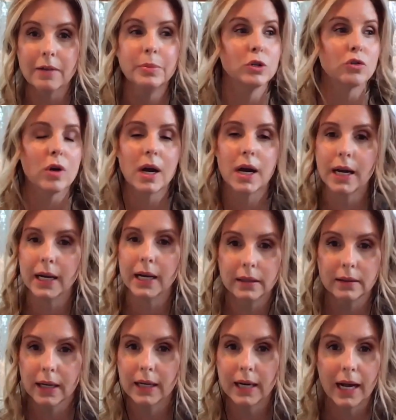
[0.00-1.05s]
been trying
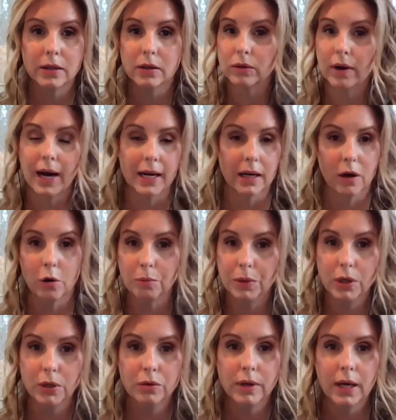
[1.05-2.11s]
and I don't know how to help
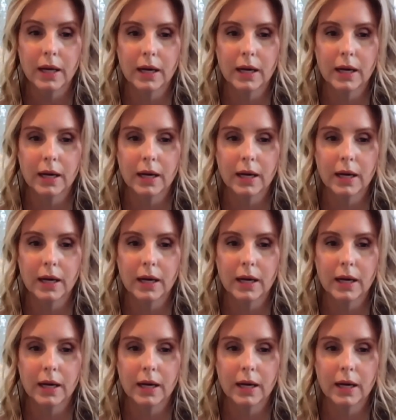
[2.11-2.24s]
you.